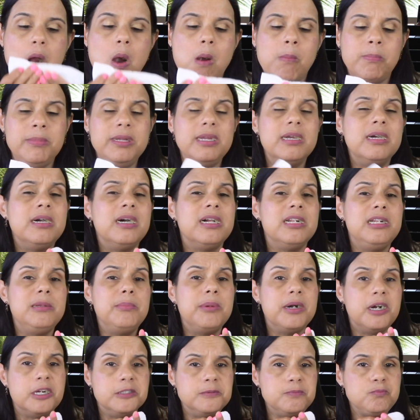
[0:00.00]
Me and Halle
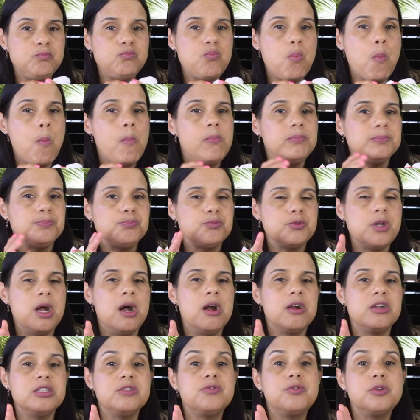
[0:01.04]
bond.
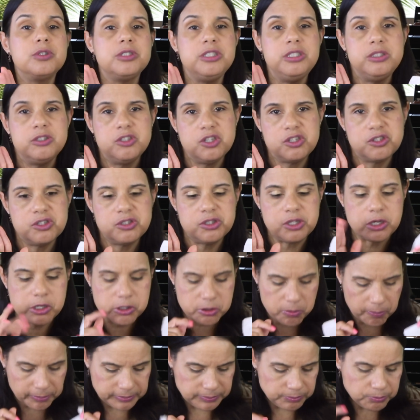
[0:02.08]
August 14, 66.
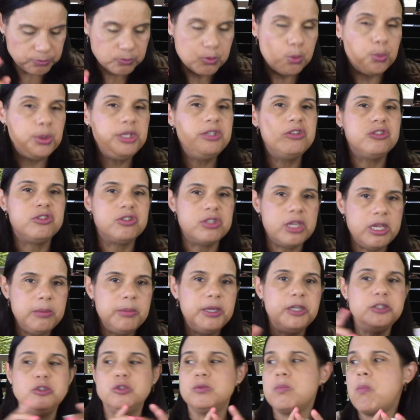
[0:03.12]
We the same
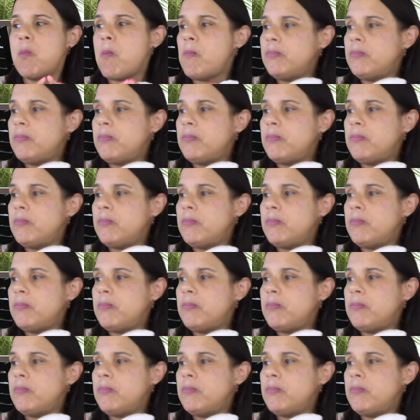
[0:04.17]
age.